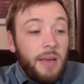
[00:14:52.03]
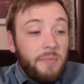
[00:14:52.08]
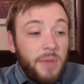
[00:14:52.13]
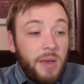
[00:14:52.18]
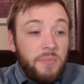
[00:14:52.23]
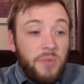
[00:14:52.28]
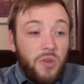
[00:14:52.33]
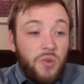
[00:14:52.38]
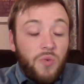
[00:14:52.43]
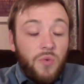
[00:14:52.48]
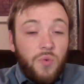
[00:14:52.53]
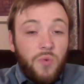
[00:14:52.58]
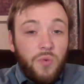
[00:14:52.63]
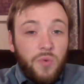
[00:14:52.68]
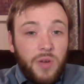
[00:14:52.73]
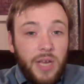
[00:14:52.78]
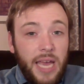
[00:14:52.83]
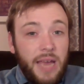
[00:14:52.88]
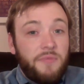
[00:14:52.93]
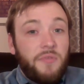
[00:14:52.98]
maybe you
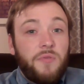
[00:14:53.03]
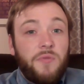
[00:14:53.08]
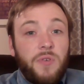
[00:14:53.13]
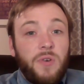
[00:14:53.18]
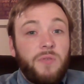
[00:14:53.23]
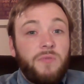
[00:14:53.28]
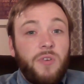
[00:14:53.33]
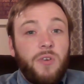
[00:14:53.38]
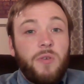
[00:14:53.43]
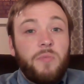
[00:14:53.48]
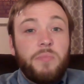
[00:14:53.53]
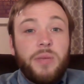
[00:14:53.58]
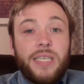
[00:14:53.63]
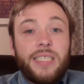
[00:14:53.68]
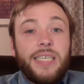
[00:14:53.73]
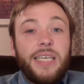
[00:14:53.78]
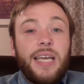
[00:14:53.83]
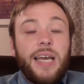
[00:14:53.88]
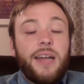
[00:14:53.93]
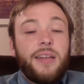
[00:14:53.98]
have a very, very
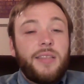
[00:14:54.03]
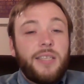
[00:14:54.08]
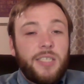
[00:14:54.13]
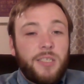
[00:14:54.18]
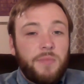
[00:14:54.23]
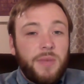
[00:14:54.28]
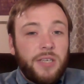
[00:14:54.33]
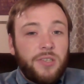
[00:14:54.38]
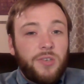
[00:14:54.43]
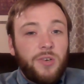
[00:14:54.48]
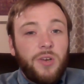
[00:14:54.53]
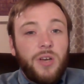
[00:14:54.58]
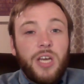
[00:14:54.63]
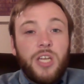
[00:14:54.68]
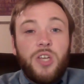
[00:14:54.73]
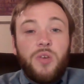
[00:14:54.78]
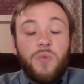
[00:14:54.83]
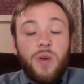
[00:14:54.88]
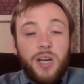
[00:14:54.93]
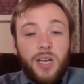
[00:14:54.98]
busy end of the semester
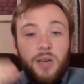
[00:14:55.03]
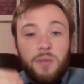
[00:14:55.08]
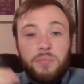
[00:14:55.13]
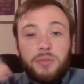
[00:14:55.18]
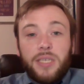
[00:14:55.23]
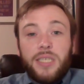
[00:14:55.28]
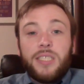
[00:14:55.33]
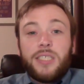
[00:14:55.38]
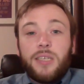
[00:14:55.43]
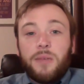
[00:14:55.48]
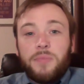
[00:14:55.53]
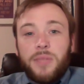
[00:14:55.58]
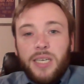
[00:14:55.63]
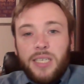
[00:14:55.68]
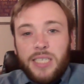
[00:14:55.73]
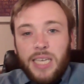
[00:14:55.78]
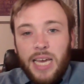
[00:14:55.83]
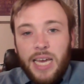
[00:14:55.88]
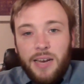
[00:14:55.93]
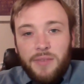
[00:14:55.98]
and you want to complete some
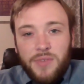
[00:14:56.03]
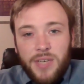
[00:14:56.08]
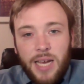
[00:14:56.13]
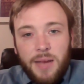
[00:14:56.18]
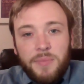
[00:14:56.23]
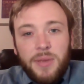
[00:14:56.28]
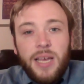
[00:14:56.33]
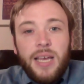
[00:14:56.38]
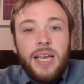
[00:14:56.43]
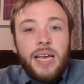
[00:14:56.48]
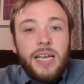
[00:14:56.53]
things ahead of time,